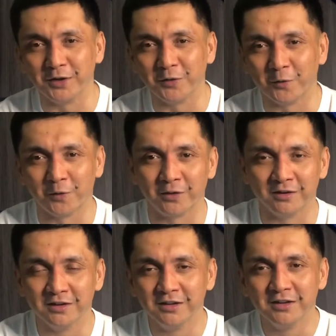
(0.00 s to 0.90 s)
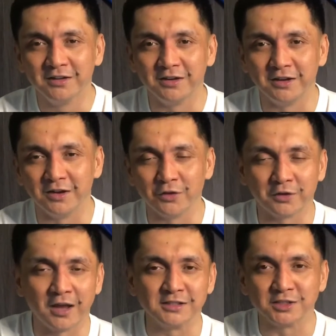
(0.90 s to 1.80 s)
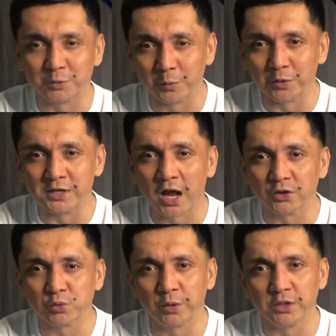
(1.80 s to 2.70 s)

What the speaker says: or in other cases when we were down 20.